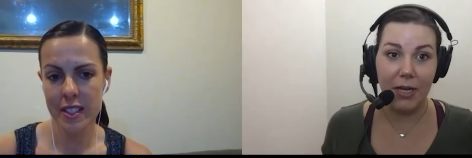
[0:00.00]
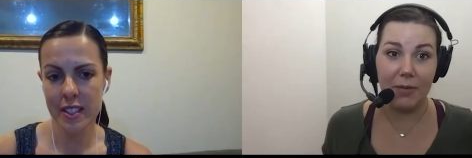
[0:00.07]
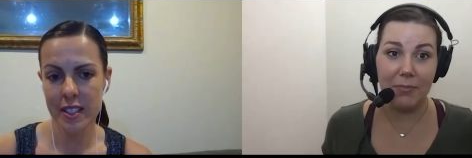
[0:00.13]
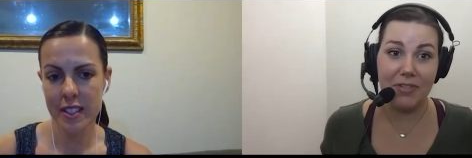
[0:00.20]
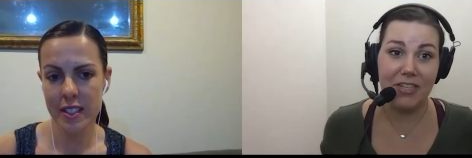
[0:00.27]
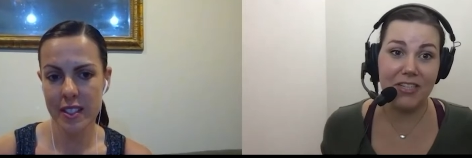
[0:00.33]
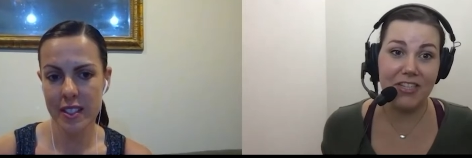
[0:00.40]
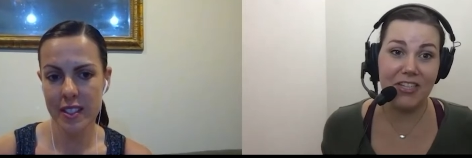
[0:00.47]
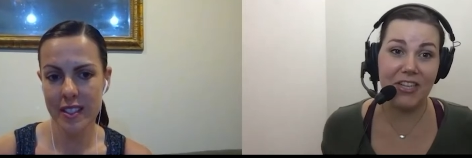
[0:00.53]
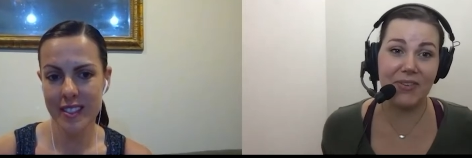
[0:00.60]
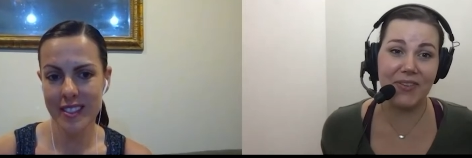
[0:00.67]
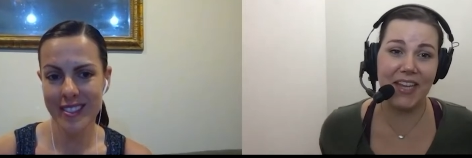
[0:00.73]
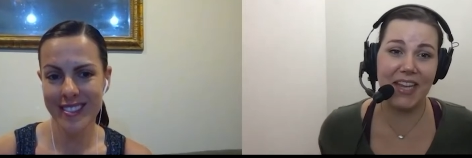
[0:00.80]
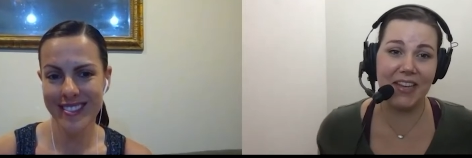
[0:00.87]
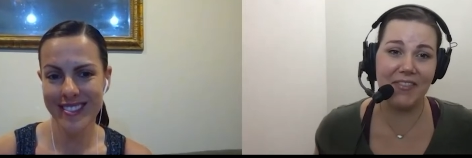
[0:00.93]
Speaker 1: up to
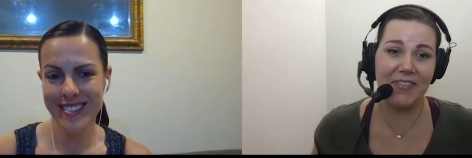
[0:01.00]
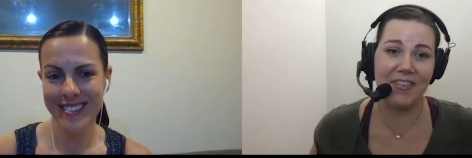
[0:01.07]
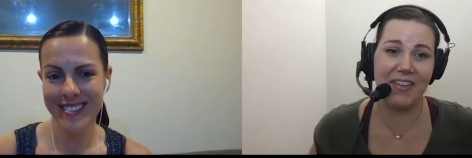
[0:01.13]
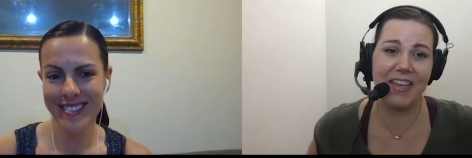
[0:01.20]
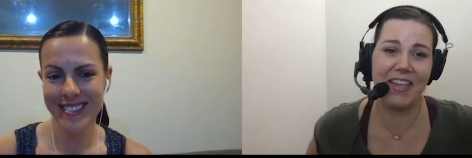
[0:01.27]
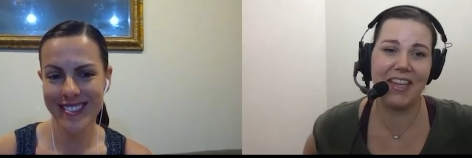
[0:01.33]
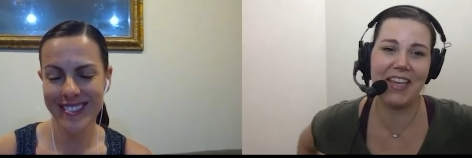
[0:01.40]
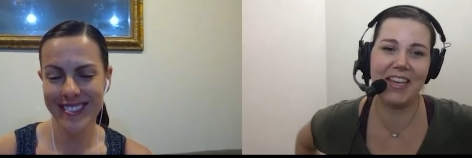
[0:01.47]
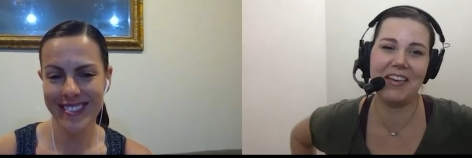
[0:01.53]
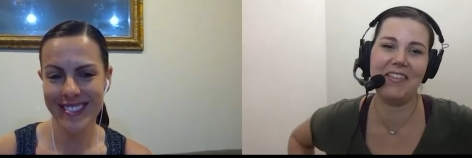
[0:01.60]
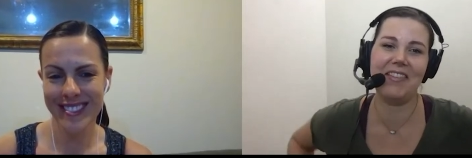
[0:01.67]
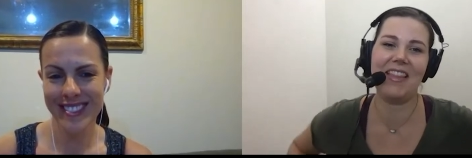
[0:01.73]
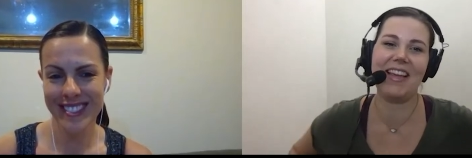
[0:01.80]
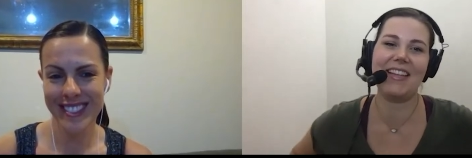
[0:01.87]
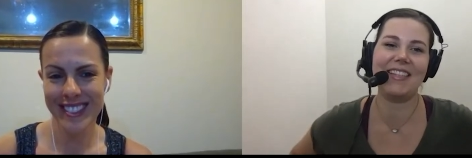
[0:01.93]
doing video
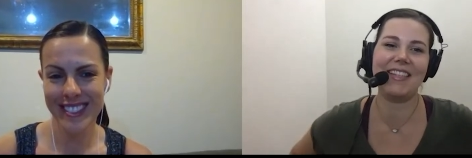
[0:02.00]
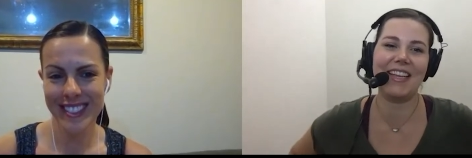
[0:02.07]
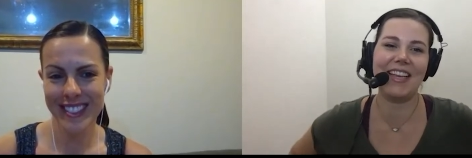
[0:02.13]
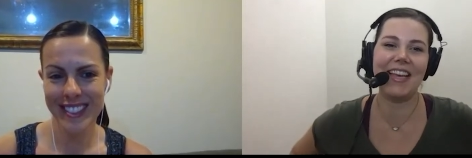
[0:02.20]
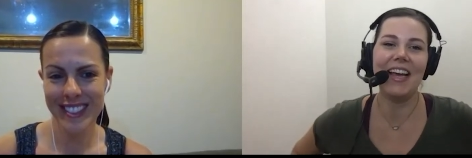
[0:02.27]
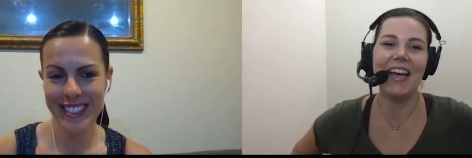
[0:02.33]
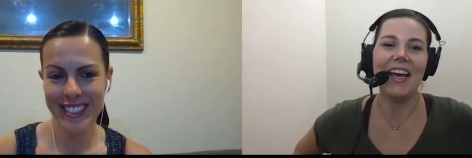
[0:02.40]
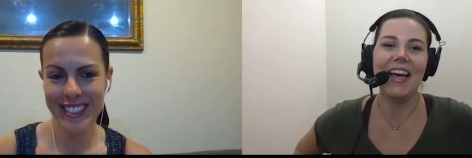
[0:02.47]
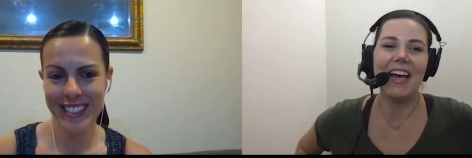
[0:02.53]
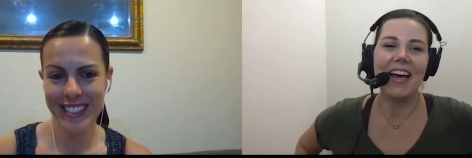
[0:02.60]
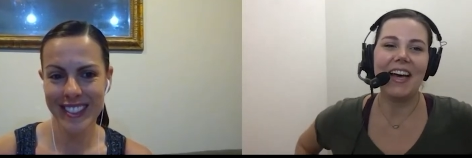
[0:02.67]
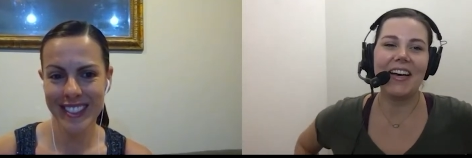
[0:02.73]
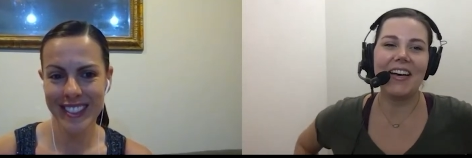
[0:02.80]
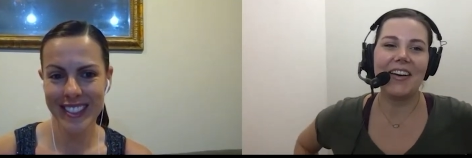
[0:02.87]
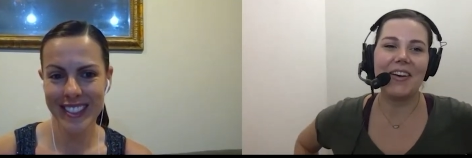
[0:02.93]
that
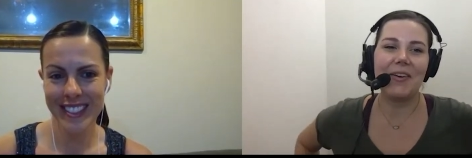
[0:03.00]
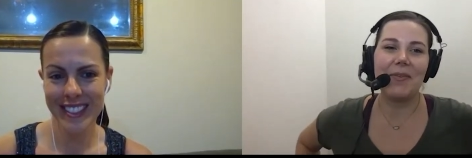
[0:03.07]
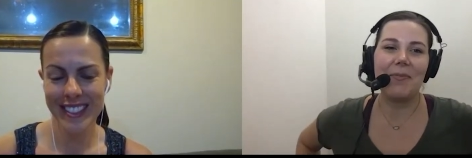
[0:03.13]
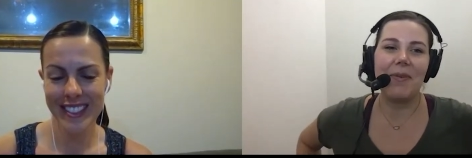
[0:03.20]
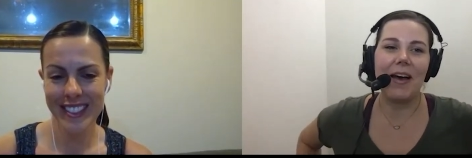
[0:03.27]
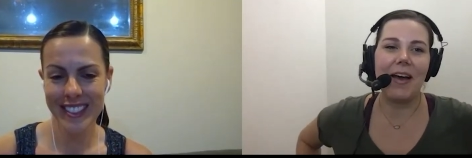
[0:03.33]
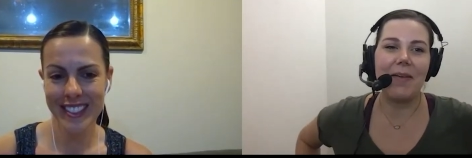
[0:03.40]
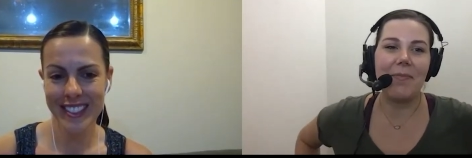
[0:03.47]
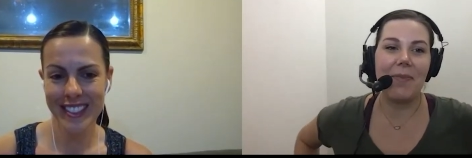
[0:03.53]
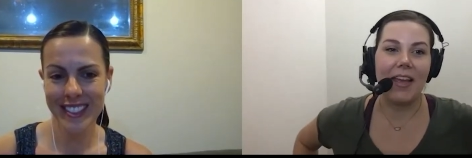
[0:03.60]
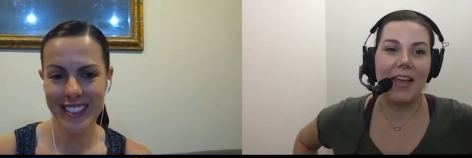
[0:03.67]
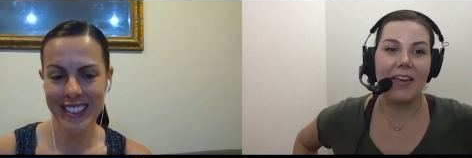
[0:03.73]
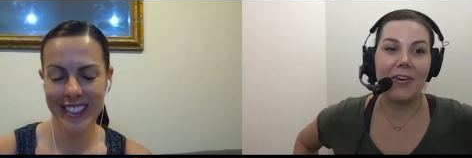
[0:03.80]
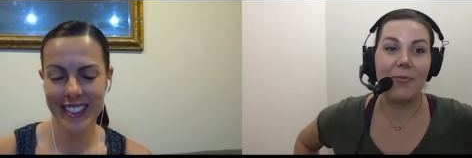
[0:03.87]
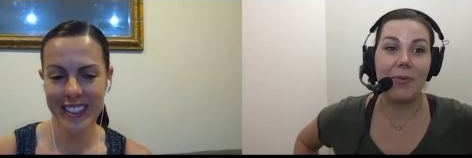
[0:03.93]
day, um, I
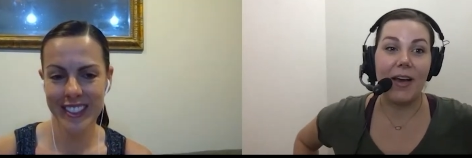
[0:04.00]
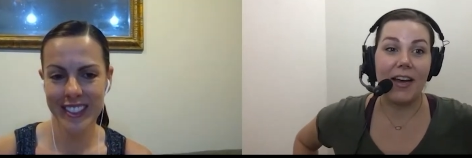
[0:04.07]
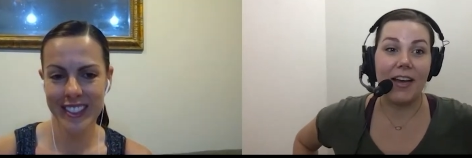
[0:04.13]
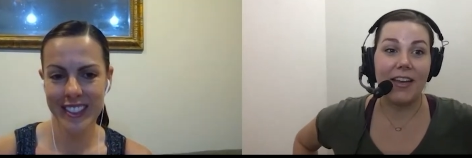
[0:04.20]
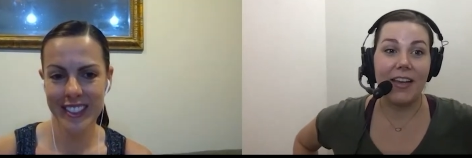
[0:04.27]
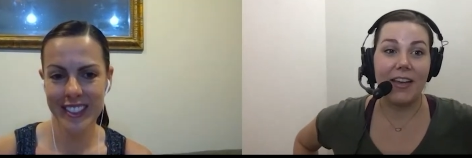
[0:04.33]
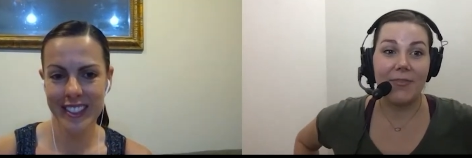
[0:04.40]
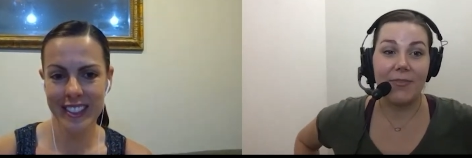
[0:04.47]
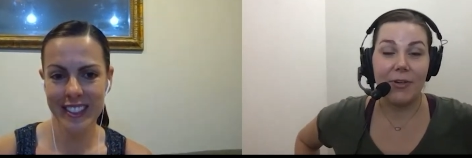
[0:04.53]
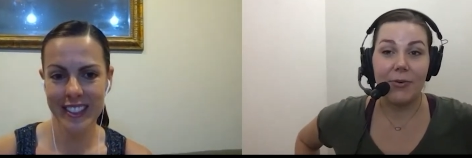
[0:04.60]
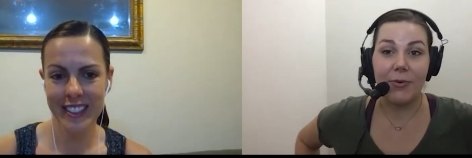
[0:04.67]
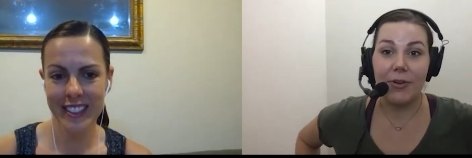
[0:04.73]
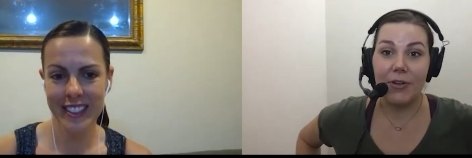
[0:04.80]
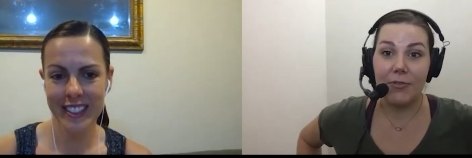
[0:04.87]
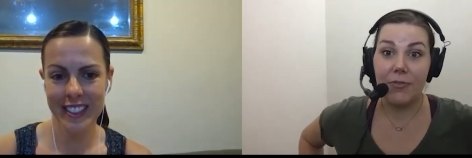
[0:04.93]
might go back and
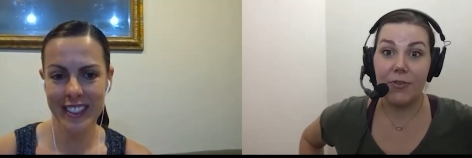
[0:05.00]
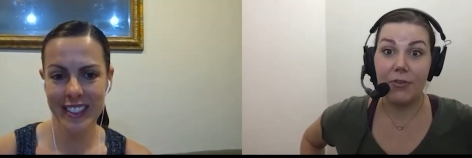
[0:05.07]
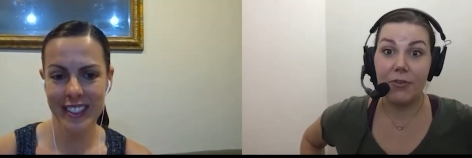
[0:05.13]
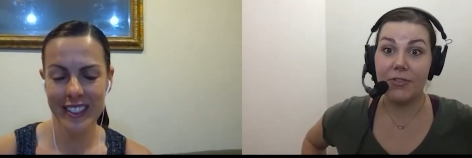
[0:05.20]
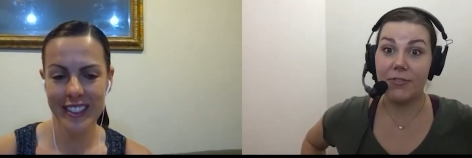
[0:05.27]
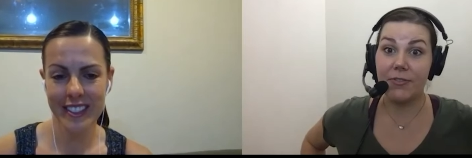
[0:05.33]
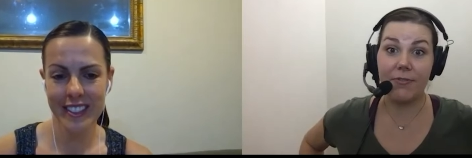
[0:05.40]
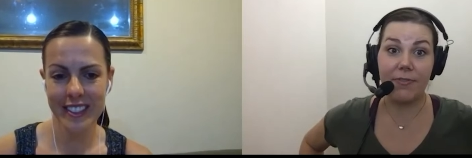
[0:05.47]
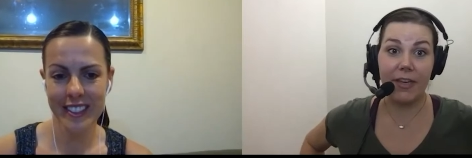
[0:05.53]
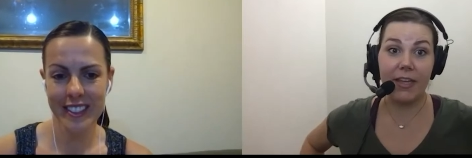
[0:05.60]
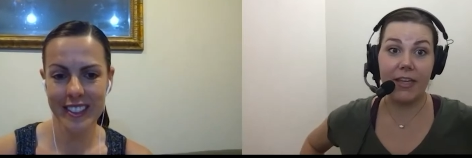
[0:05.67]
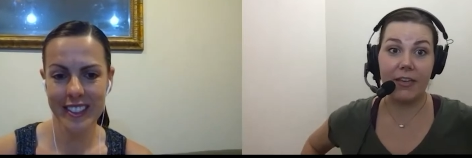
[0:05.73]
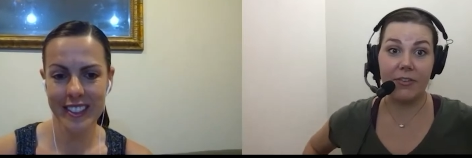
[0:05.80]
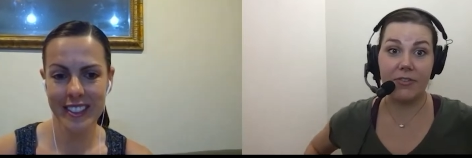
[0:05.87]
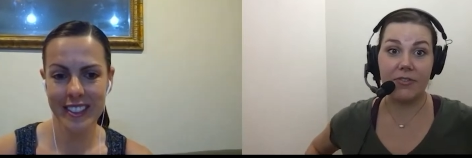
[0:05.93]
record a few different
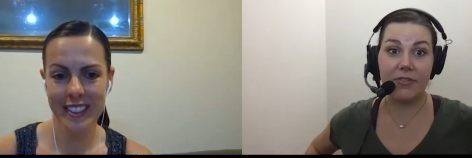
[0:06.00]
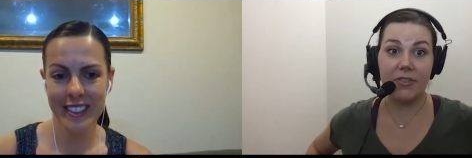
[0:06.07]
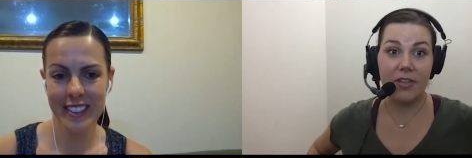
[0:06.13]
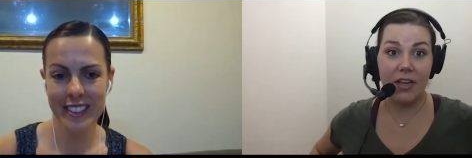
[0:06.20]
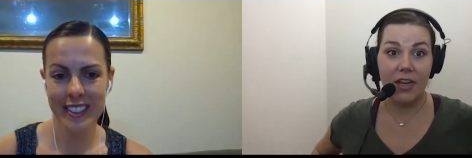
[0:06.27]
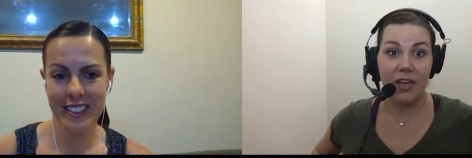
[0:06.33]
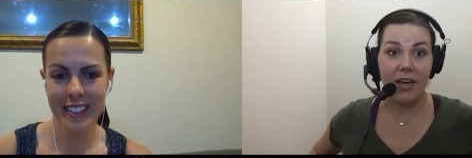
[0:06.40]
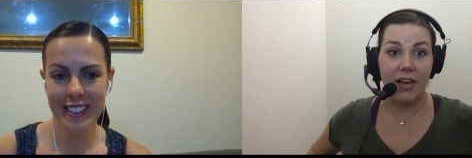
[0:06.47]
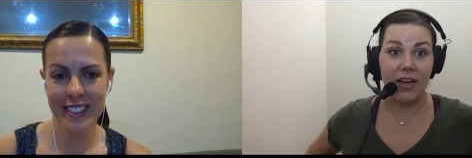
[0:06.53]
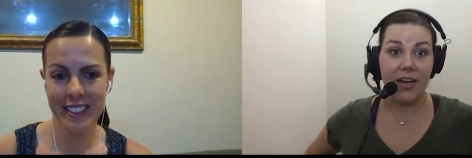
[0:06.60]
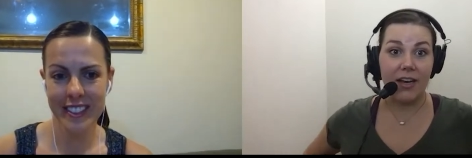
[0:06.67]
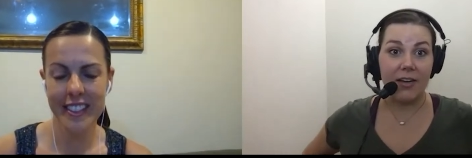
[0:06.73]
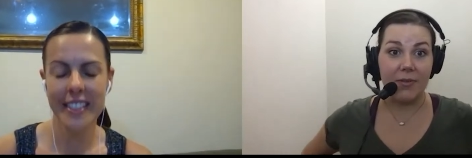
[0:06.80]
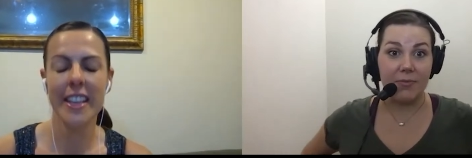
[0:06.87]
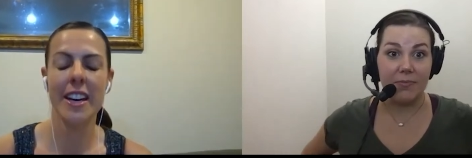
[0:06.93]
videos
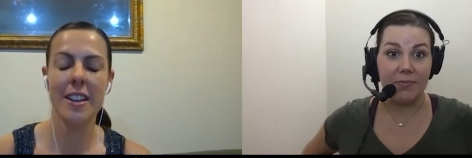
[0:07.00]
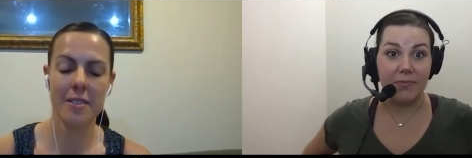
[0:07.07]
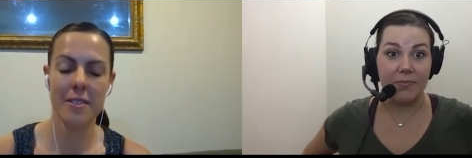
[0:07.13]
um, yeah.